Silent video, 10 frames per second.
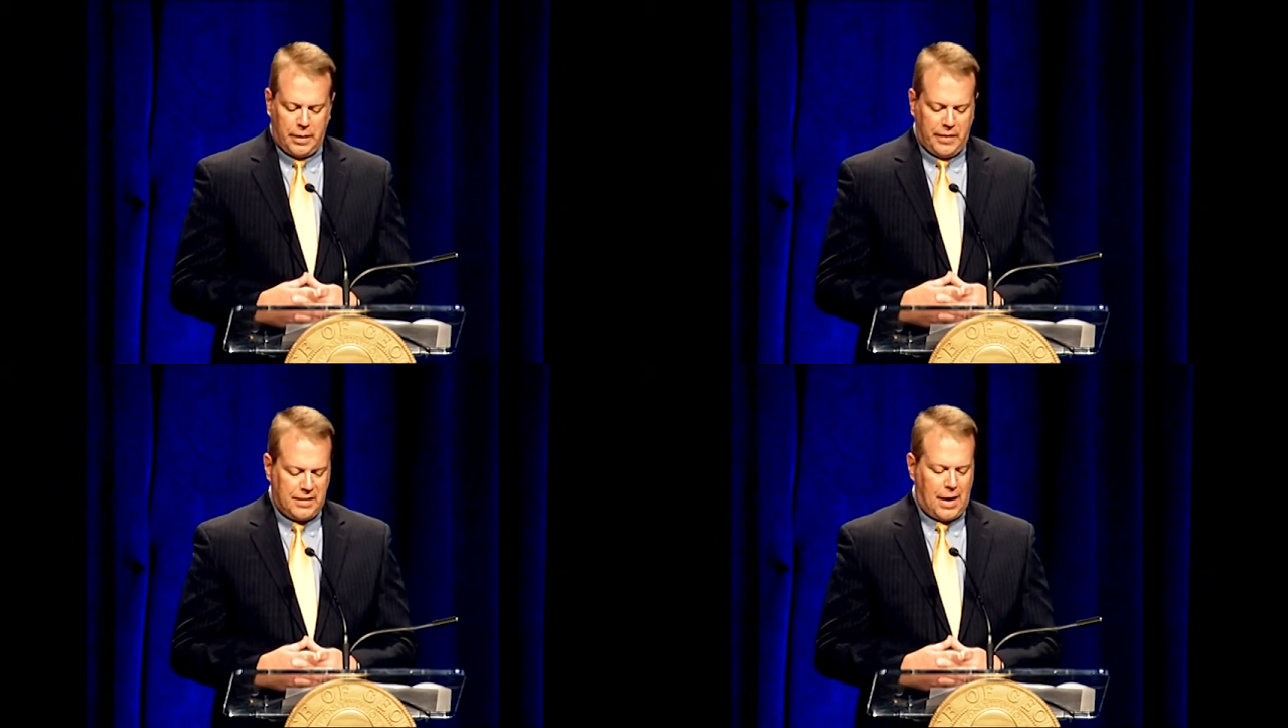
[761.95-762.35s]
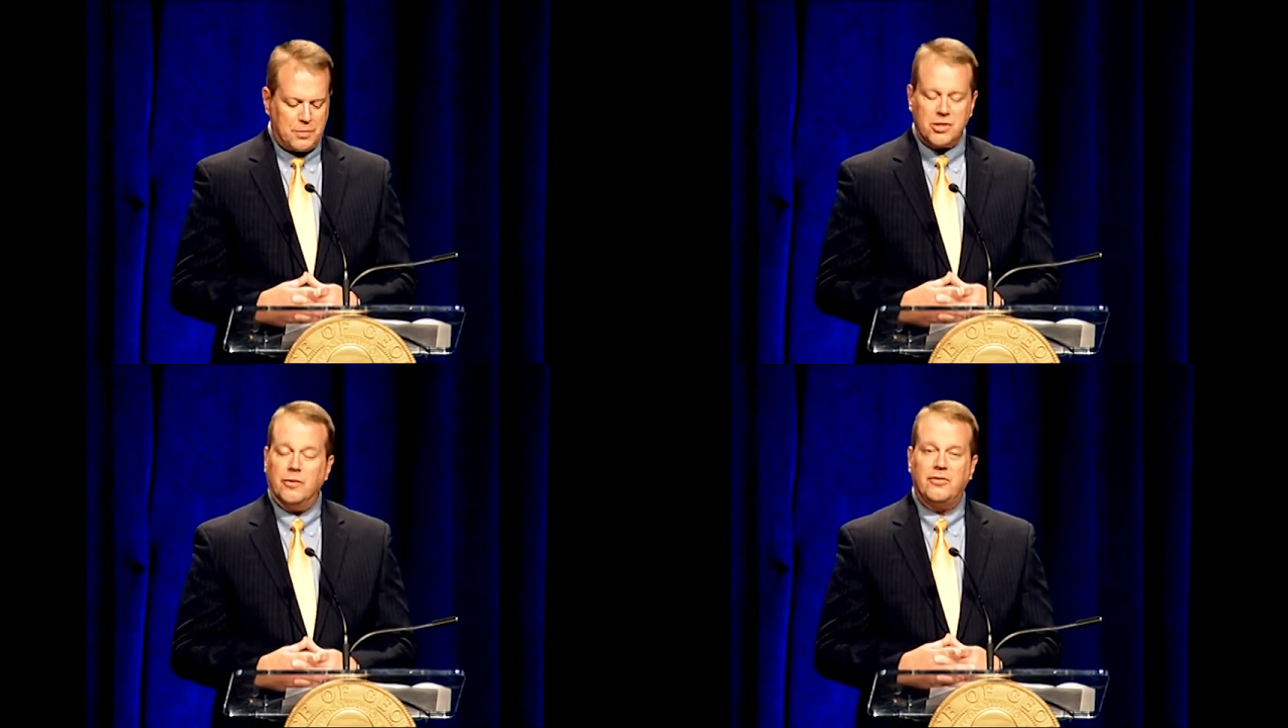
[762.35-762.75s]
in the
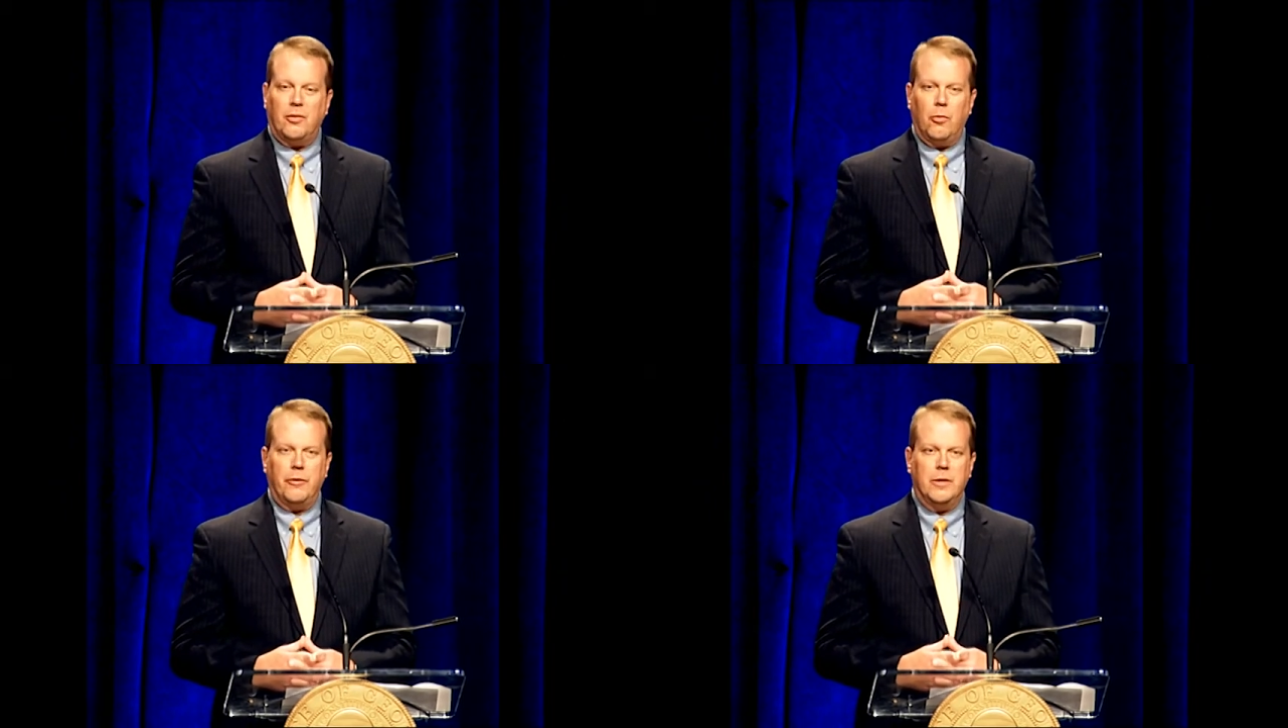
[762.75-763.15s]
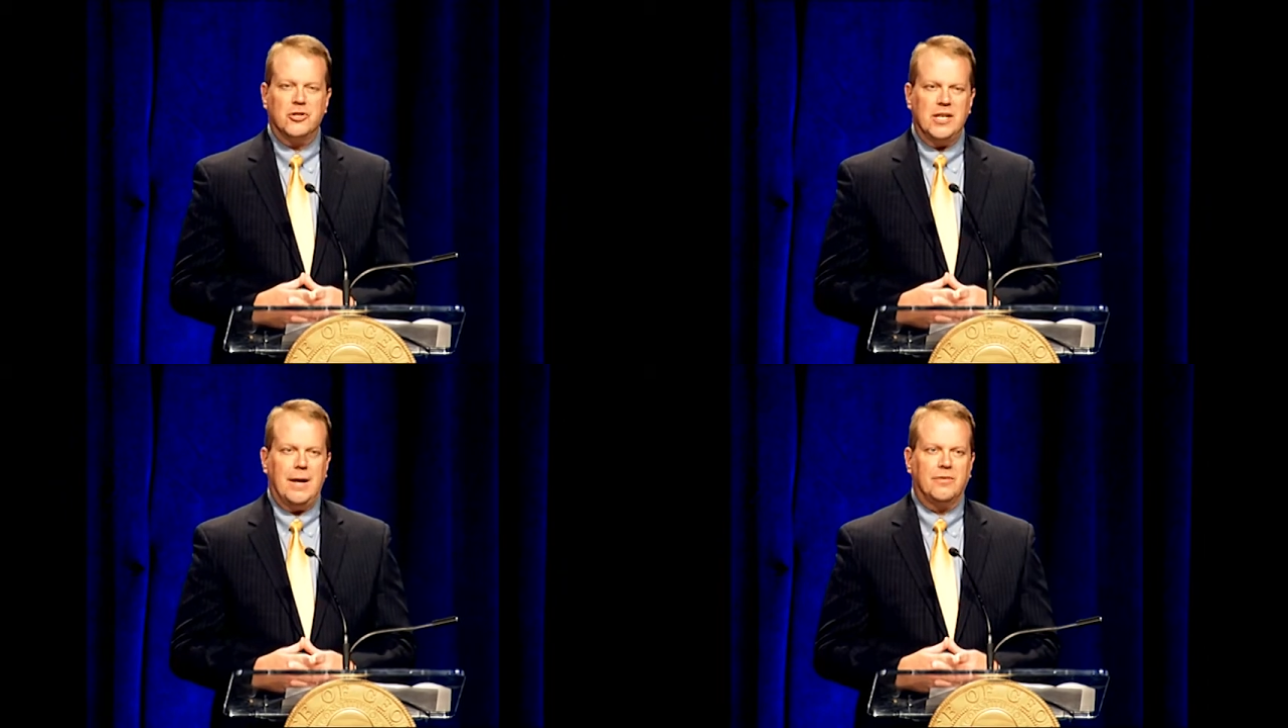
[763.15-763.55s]
adoption of solar
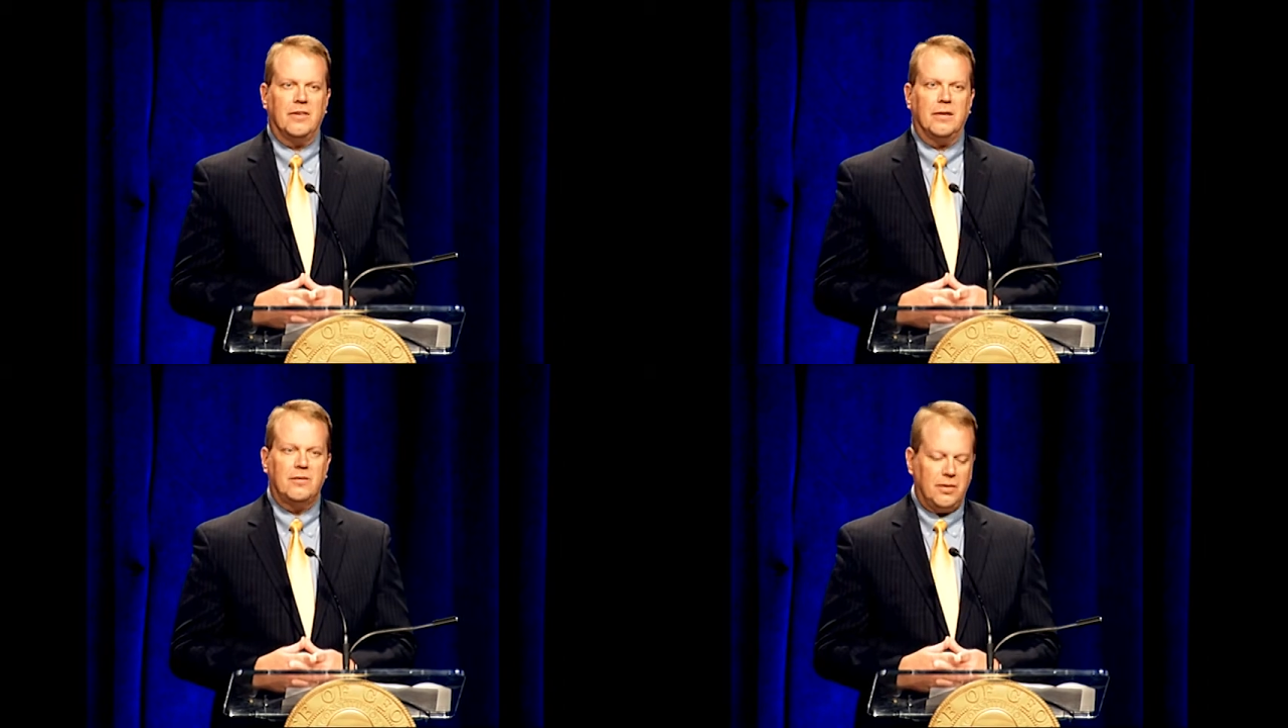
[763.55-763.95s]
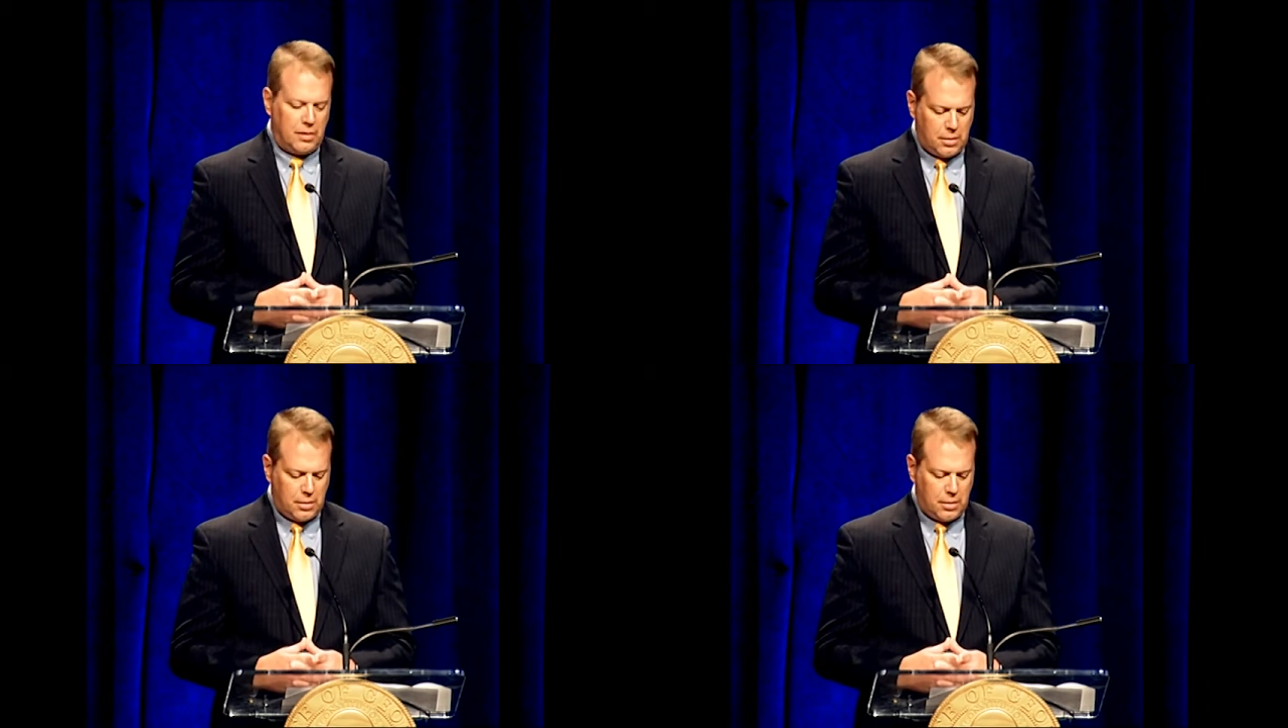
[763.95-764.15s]
energy assets.